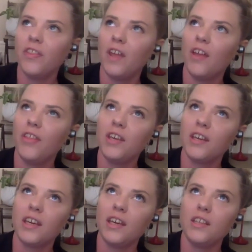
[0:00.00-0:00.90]
I
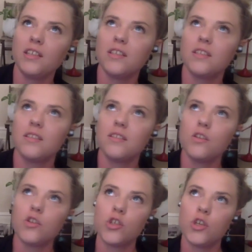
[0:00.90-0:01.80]
think it's
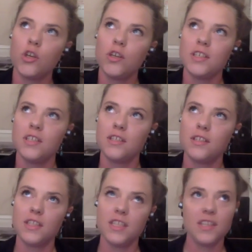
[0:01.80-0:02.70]
such a... It's
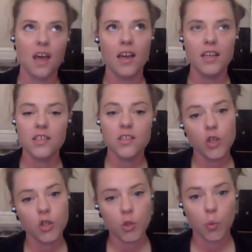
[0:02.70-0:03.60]
designed in
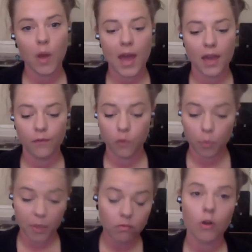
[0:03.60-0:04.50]
such a way for
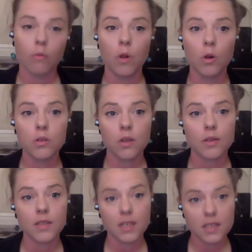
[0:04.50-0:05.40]
big rock and roll
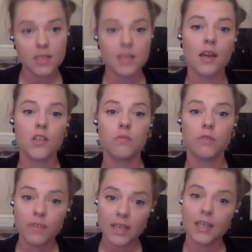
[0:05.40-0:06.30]
shows that it's designed to
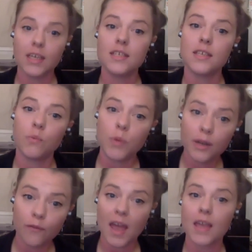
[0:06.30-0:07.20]
be really easy and really
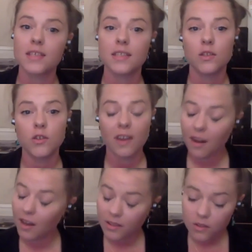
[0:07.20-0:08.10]
fast and to get
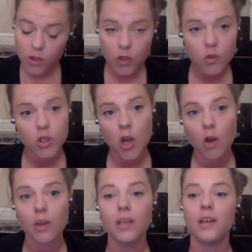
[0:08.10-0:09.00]
like this huge
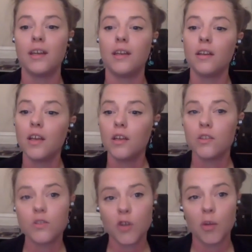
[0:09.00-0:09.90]
show in in
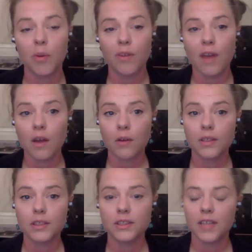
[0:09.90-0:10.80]
just a couple of
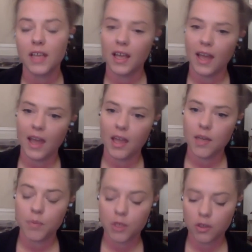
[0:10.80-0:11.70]
hours,
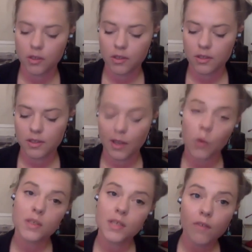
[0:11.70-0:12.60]
and because they
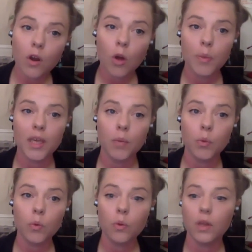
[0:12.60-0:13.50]
always have a lot of
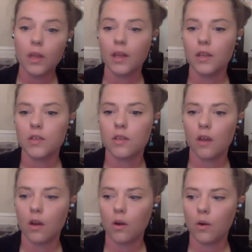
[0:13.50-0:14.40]
people,
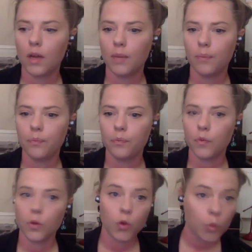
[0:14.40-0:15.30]
so um
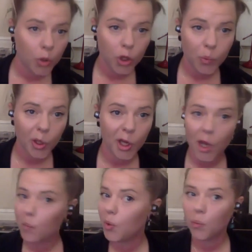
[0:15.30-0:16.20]
you put your pulley
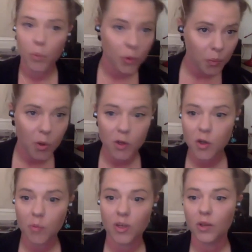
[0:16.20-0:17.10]
up, pull the point
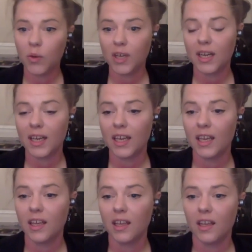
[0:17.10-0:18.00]
up really quickly,
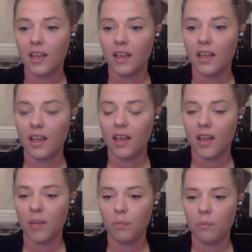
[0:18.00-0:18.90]

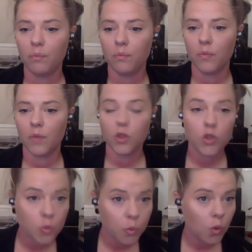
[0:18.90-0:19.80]
um and you
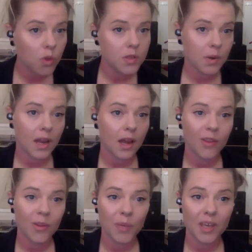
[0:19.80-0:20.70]
just walk straight out on
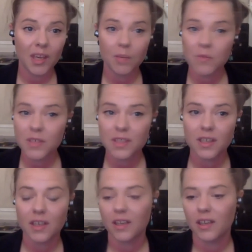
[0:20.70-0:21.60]
the beams.
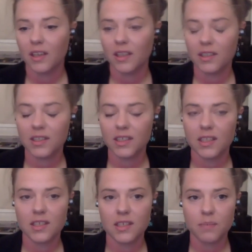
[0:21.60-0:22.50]
It's
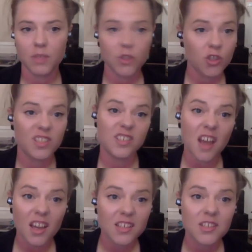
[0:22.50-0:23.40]
it's it's just
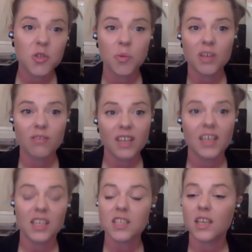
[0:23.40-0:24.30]
designed to be really
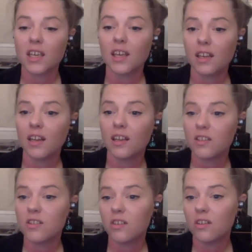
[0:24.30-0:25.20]
easy, and, and
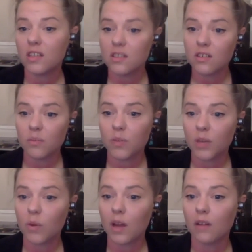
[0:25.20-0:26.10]
it's done it's done pretty
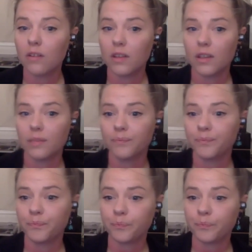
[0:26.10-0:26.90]
well. Um,